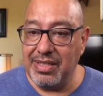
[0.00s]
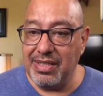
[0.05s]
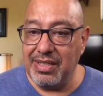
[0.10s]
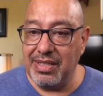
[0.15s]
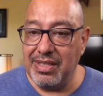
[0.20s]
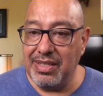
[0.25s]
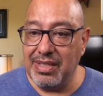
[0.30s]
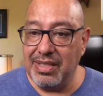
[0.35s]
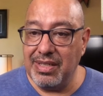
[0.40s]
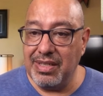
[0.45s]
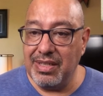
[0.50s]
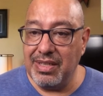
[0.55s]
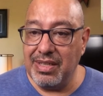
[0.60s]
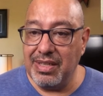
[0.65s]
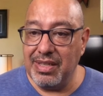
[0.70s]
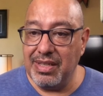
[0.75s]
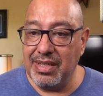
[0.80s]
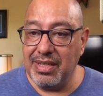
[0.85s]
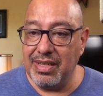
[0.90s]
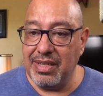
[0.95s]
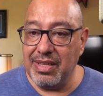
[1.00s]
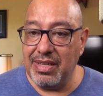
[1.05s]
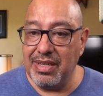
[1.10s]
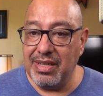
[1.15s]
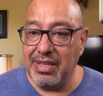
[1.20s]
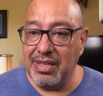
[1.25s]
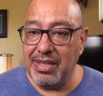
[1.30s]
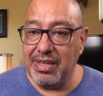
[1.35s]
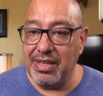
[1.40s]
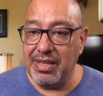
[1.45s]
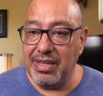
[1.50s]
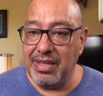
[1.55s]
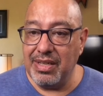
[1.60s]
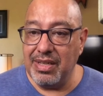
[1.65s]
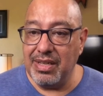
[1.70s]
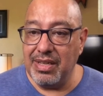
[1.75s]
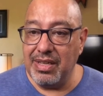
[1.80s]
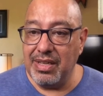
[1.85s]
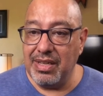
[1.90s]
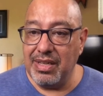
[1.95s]

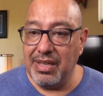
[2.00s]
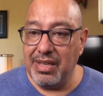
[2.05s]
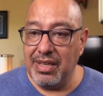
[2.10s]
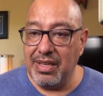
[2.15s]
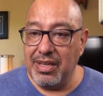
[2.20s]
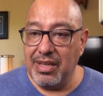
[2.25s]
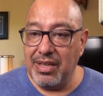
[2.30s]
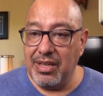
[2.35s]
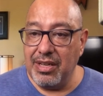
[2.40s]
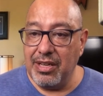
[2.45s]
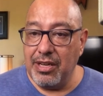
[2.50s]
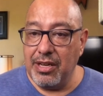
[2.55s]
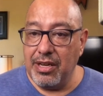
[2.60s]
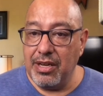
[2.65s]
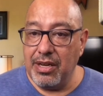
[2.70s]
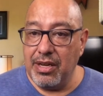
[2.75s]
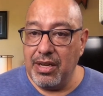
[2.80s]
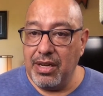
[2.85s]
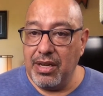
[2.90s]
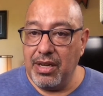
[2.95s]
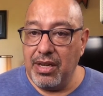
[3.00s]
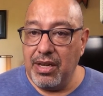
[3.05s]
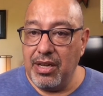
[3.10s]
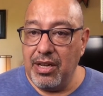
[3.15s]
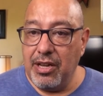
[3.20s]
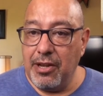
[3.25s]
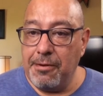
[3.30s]
No one is speaking in this clip.